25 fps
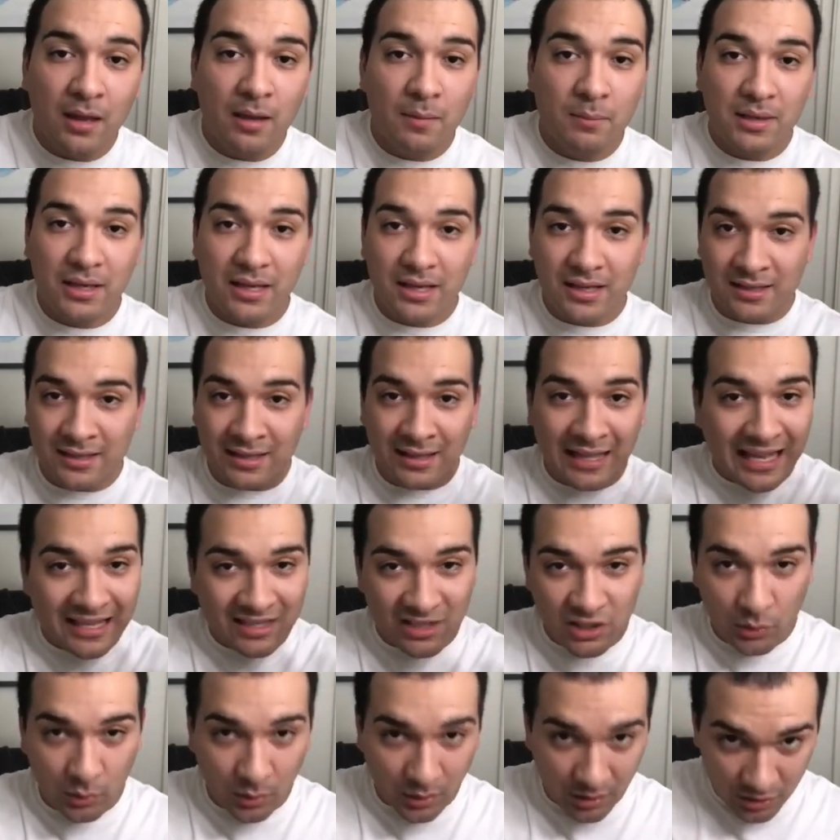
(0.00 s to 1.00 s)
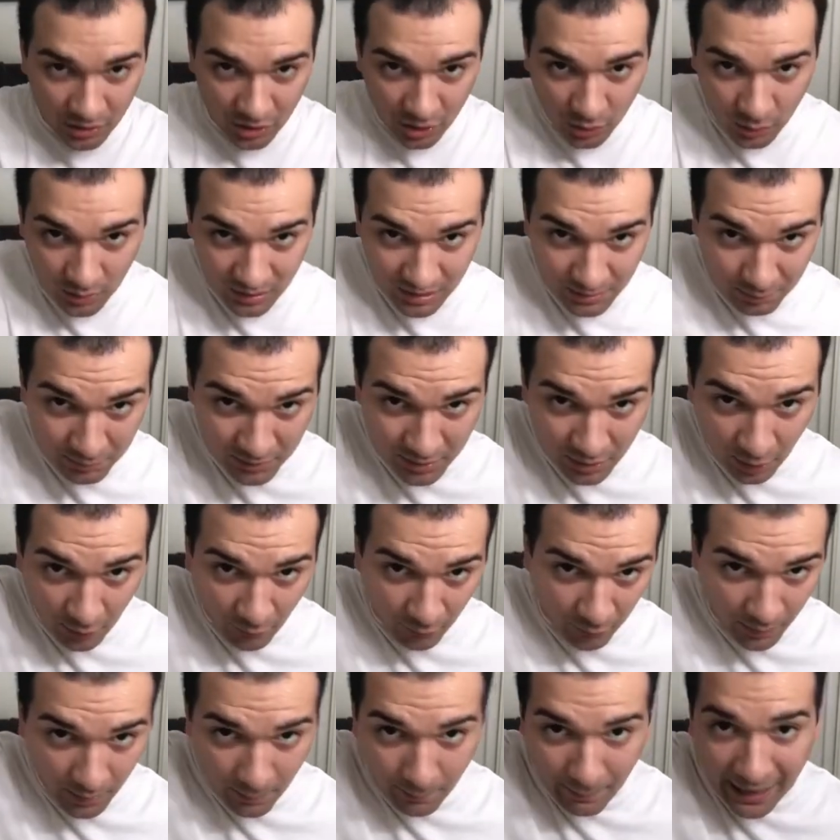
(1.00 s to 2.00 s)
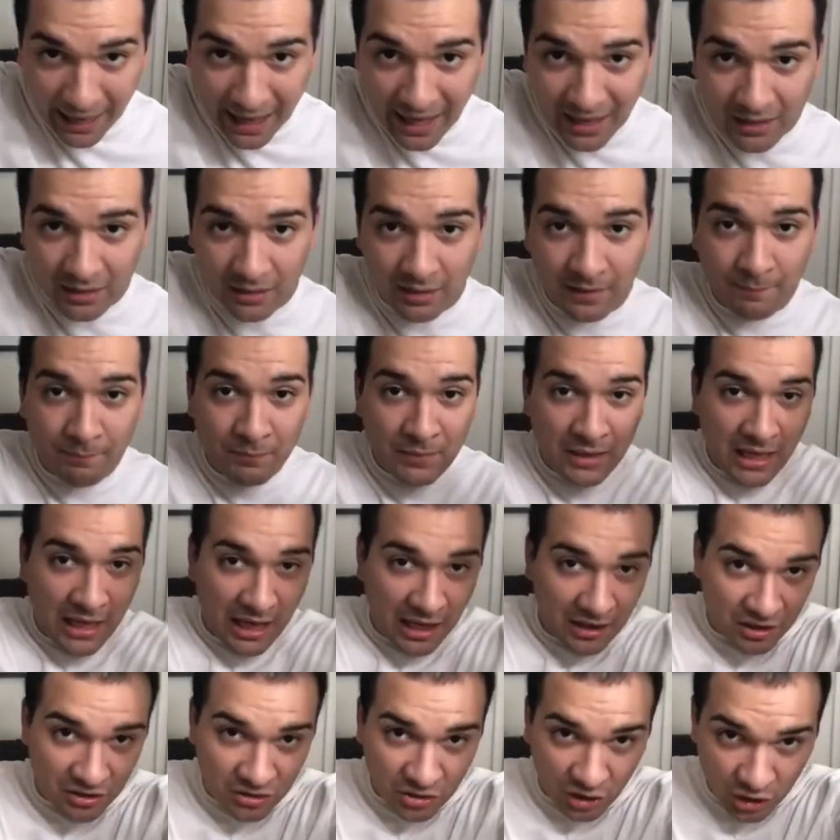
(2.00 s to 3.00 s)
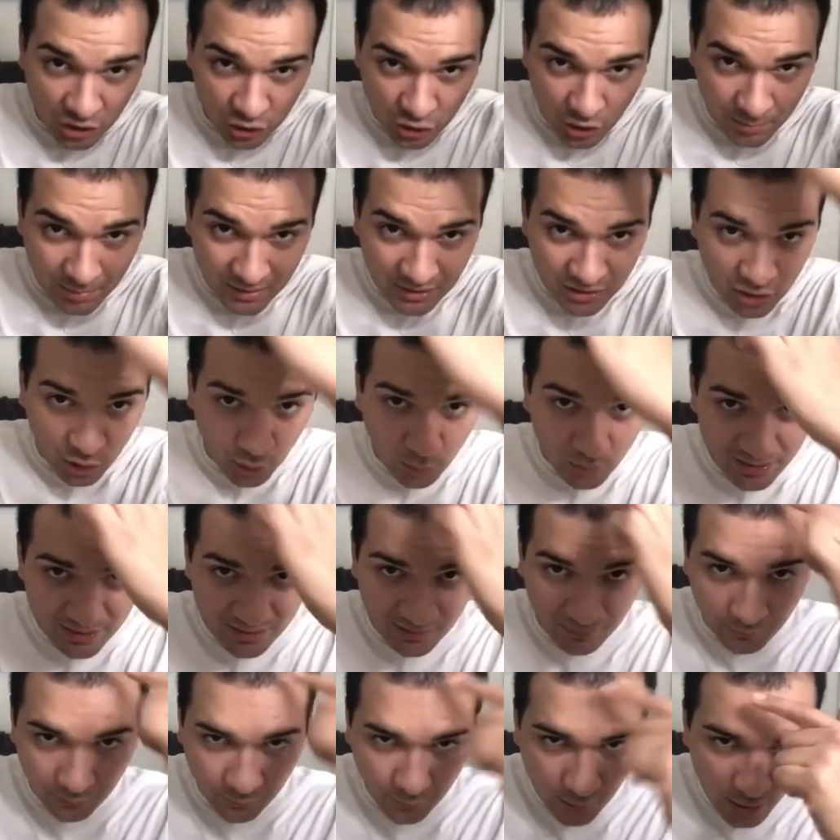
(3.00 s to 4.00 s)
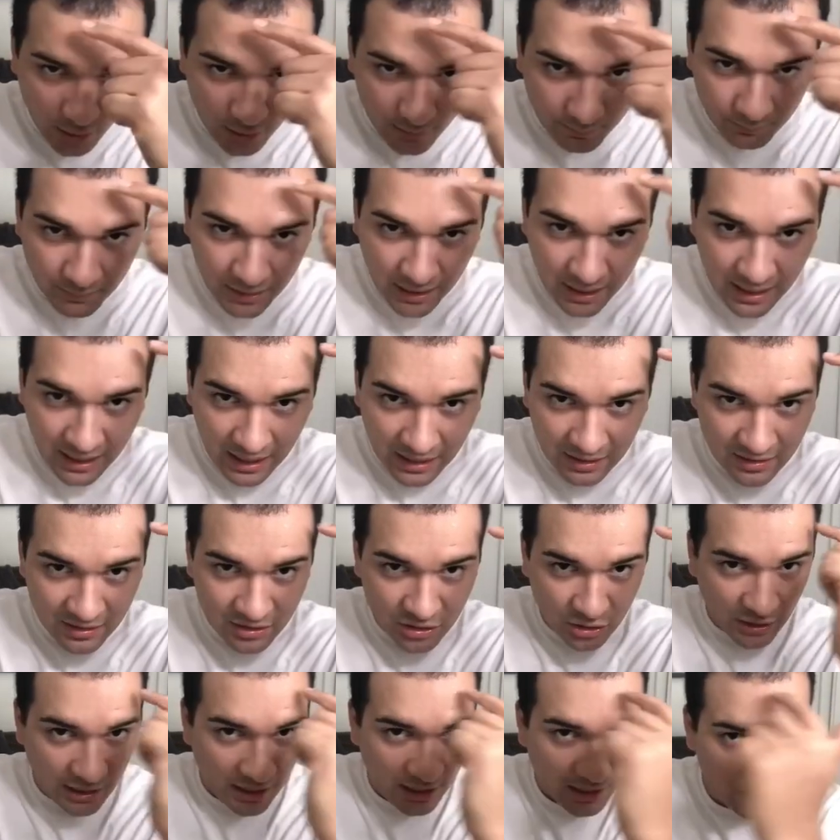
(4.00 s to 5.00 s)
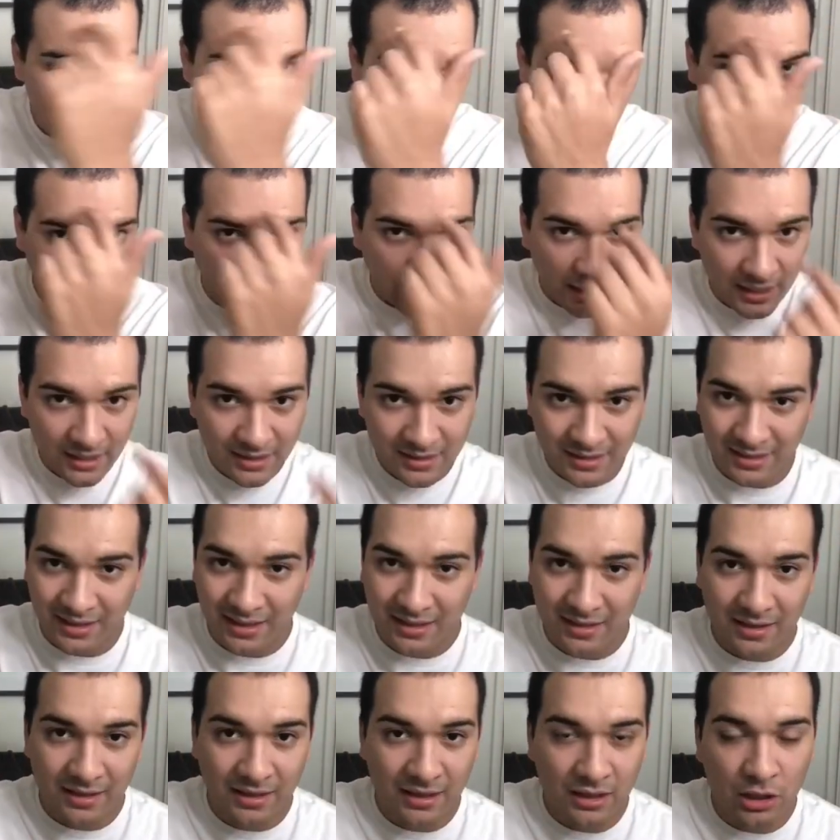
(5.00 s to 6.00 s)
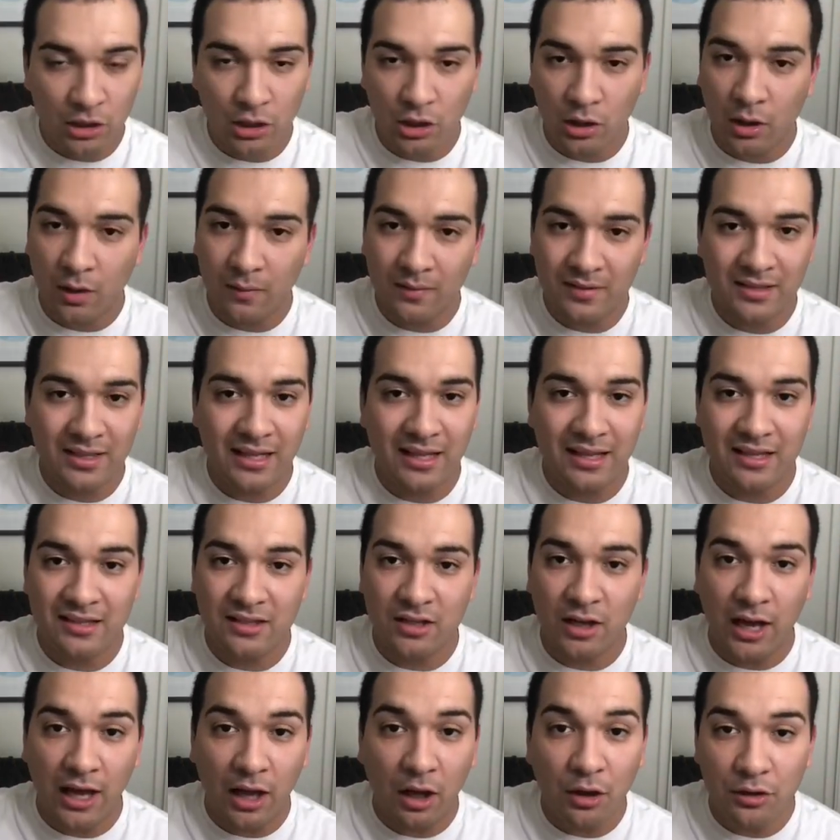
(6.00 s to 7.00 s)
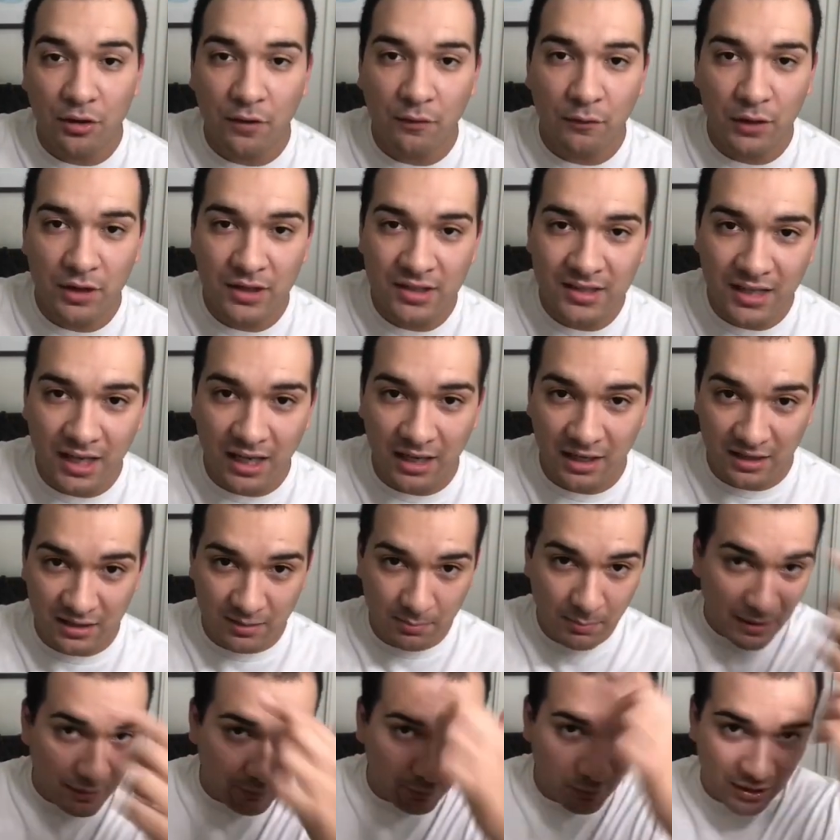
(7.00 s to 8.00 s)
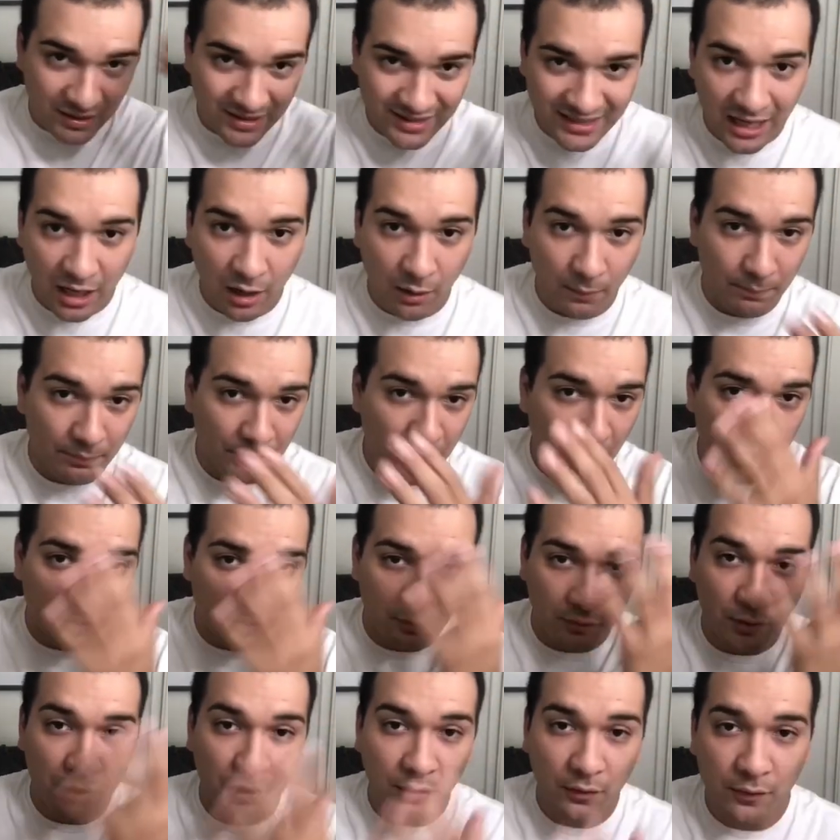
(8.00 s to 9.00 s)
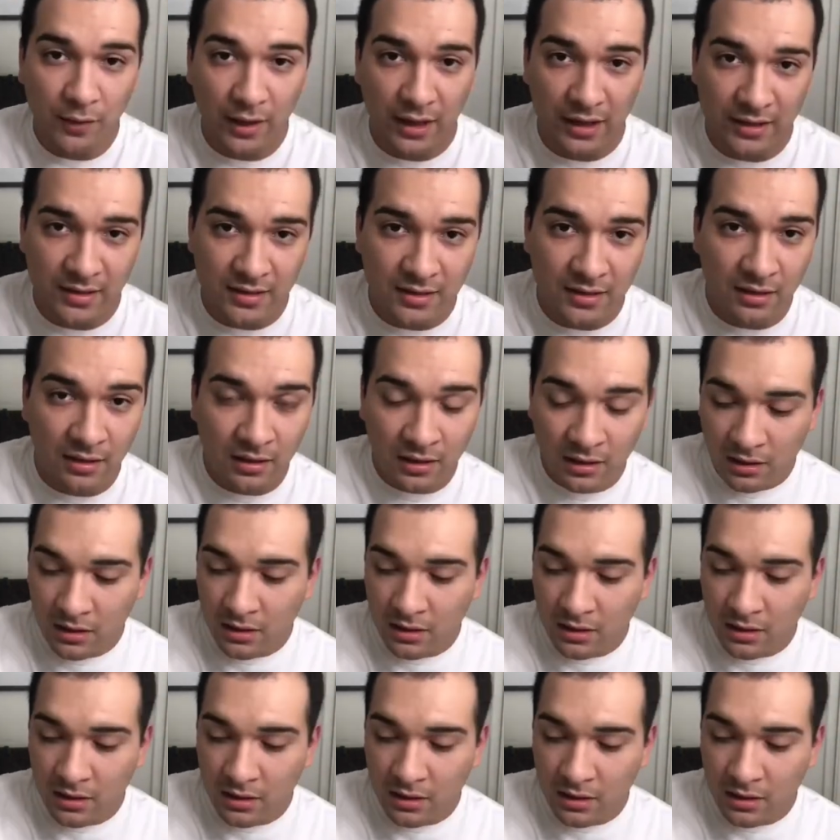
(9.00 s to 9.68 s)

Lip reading: Because the last thing you want to do is start from the back and it starts dripping towards the front and then start hitting your face, and you know, obviously it's not healthy for the skin. It's made for the scalp, not for your face.